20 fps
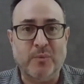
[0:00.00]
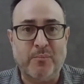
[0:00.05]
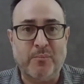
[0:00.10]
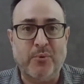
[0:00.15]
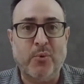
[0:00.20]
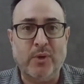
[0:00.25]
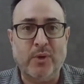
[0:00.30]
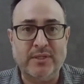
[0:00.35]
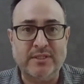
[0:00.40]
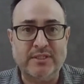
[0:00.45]

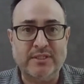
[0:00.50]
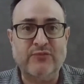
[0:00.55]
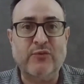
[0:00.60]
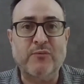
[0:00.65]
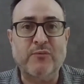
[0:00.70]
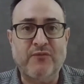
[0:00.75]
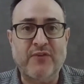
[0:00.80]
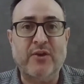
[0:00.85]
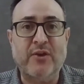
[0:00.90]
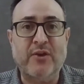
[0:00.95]
reports
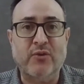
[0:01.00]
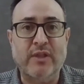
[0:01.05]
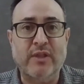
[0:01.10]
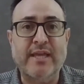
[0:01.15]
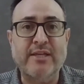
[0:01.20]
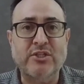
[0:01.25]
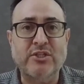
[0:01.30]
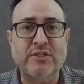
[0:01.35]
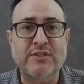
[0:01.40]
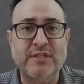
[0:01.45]
from
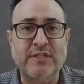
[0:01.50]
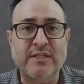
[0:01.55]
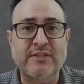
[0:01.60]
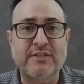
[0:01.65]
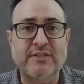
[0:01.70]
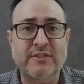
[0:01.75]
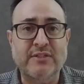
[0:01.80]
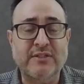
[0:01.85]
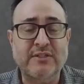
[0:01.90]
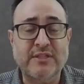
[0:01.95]
federal
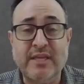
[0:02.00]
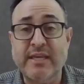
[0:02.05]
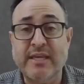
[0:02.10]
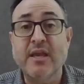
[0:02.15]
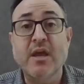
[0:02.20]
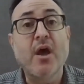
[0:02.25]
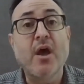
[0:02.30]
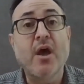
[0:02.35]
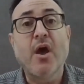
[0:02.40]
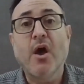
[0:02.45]
agencies to
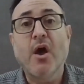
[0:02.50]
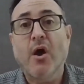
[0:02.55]
see,